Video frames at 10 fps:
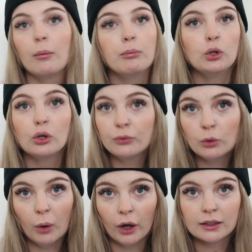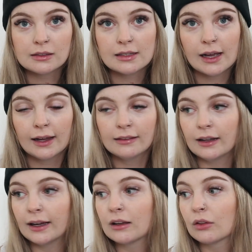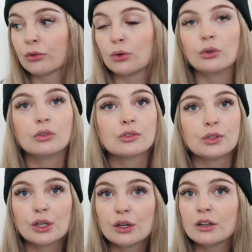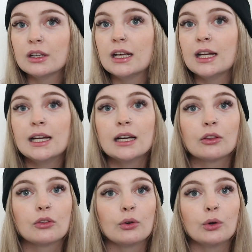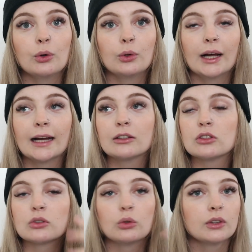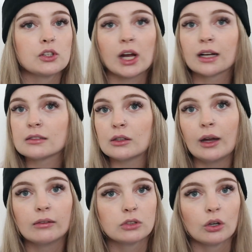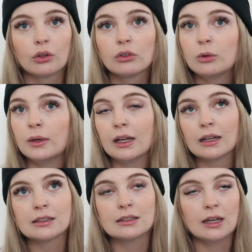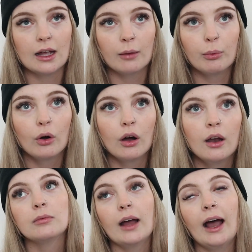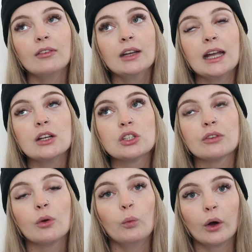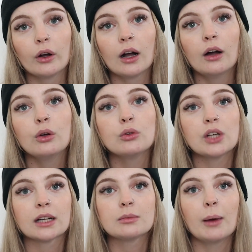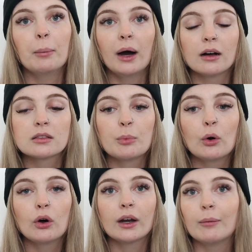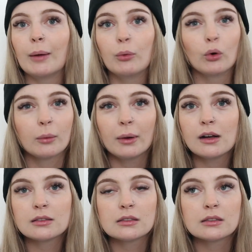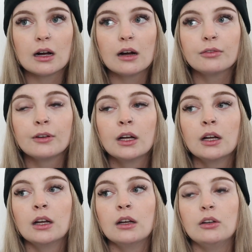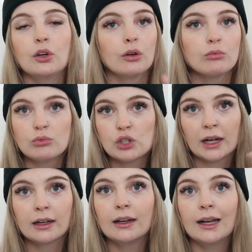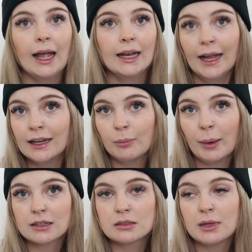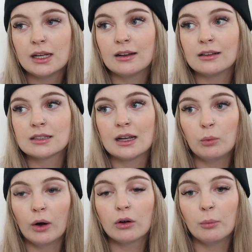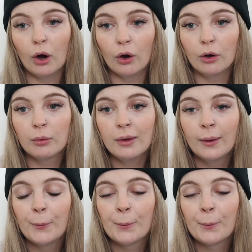beautiful workers there, like, through security, through, like, just all the checks that you have to go through when you get to Sydney airport, having each different worker who checked my passport and my boarding pass and stuff, you know, check it and hand it back to me and say, welcome home,